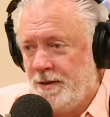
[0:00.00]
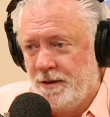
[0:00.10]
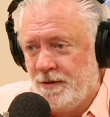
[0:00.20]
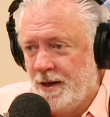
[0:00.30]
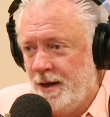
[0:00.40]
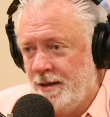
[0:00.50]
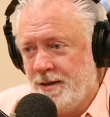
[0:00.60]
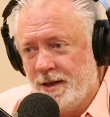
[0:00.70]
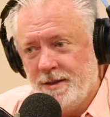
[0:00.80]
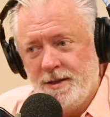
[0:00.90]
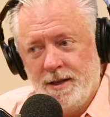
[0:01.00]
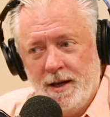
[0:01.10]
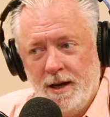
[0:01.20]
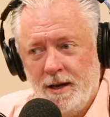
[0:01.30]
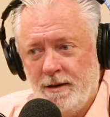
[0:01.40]
different kind of tickets you
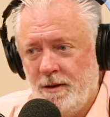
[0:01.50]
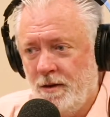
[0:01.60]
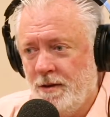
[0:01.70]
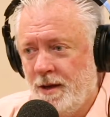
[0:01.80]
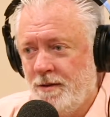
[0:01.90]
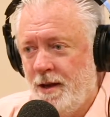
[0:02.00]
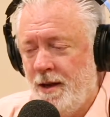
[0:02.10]
get and all that,